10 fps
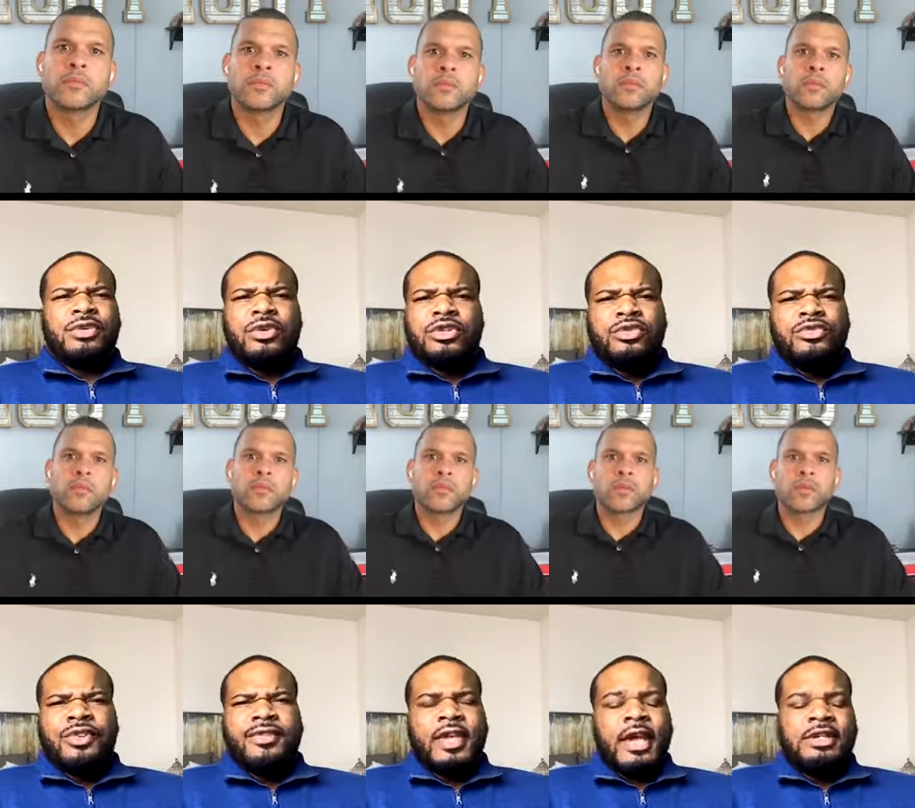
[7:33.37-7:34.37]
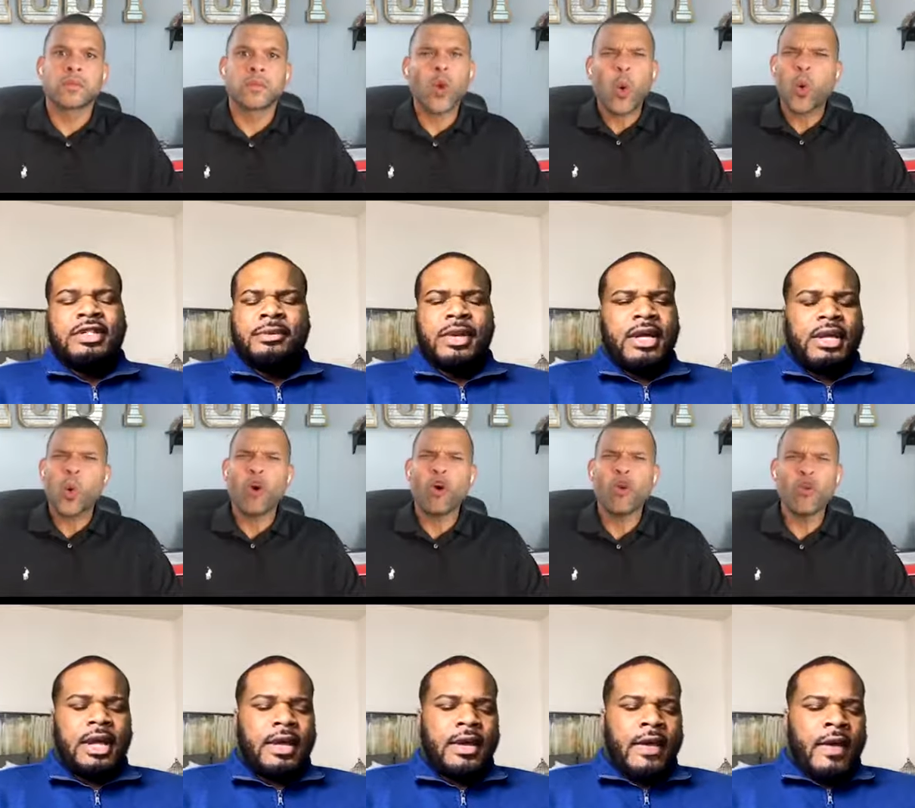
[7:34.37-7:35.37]
Speaker 1: or 258 something like
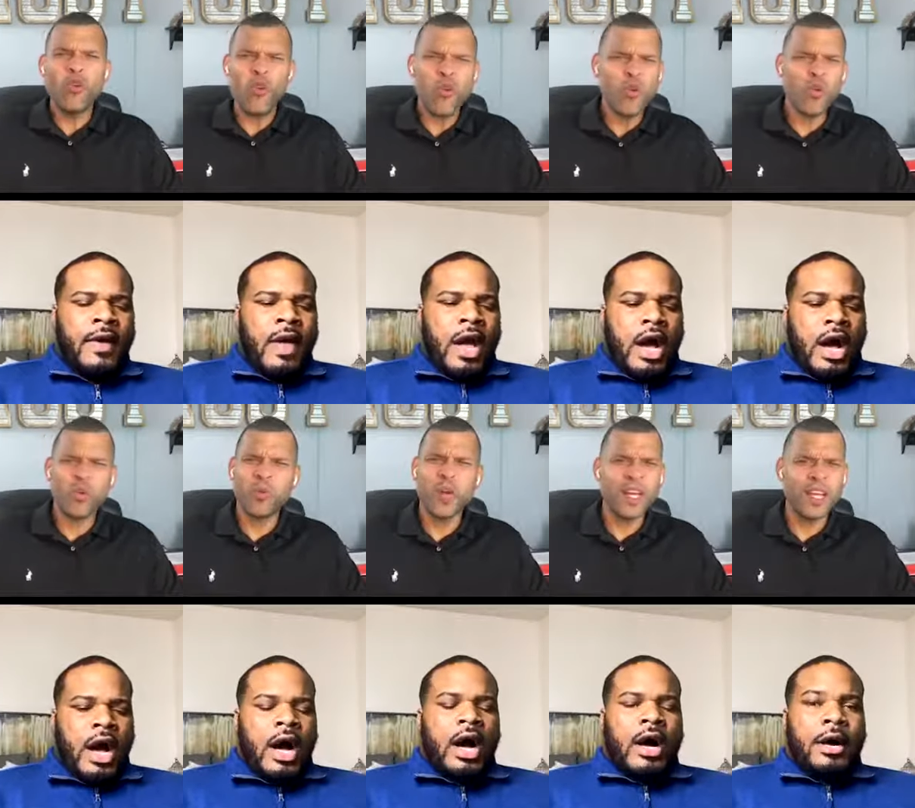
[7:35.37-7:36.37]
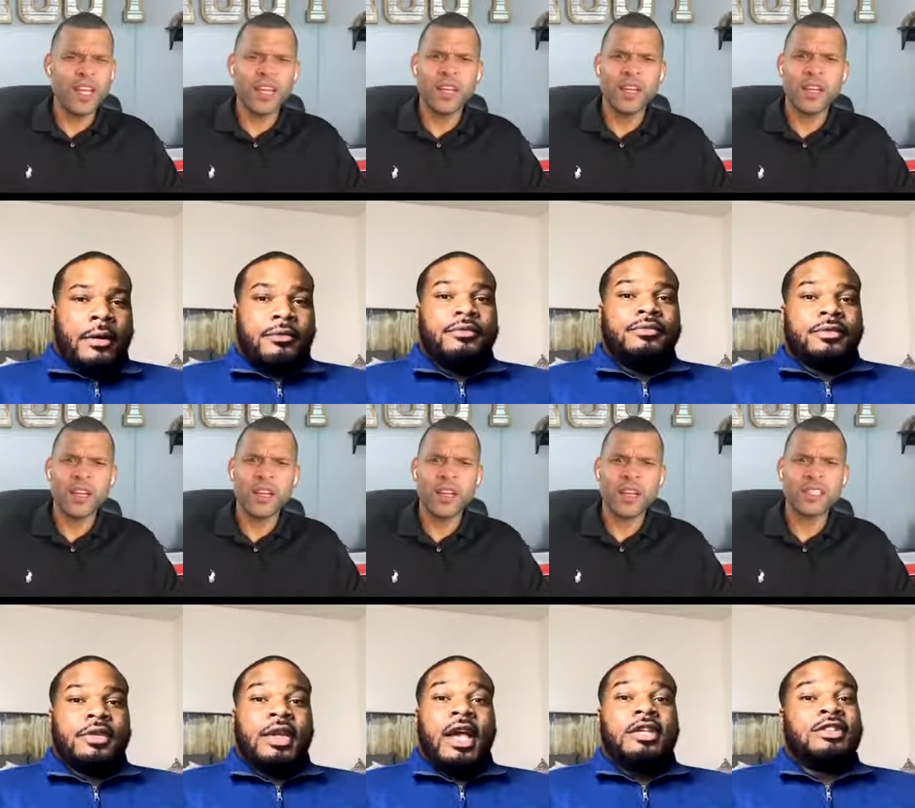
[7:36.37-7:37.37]
that Oh, we.
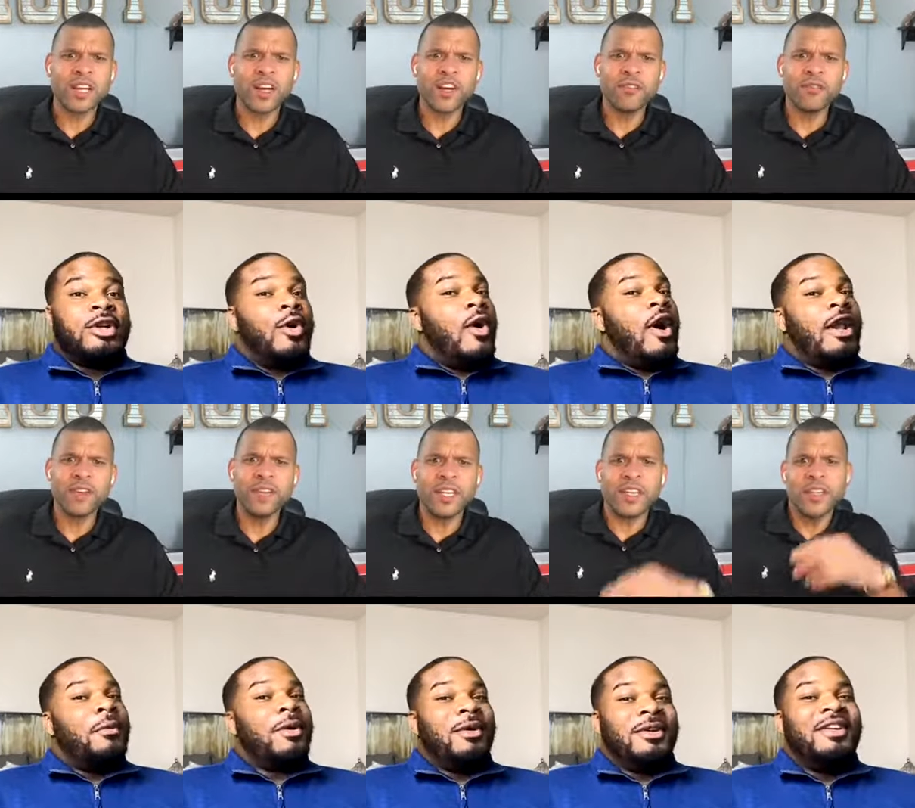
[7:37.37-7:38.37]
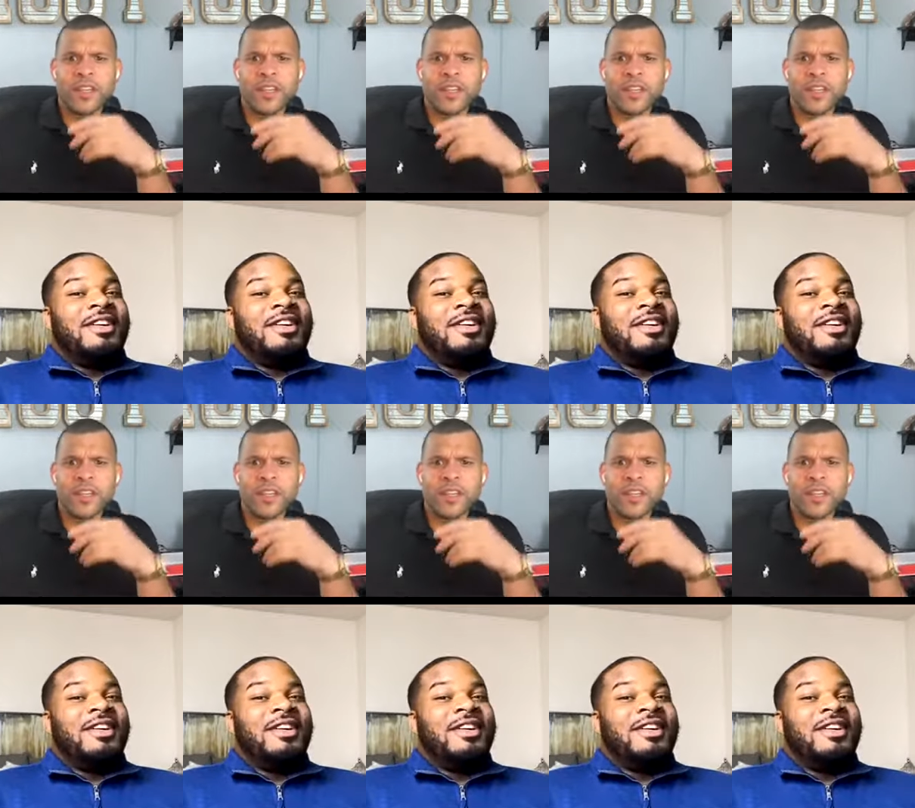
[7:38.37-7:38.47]
Yes. Yeah, so, 150.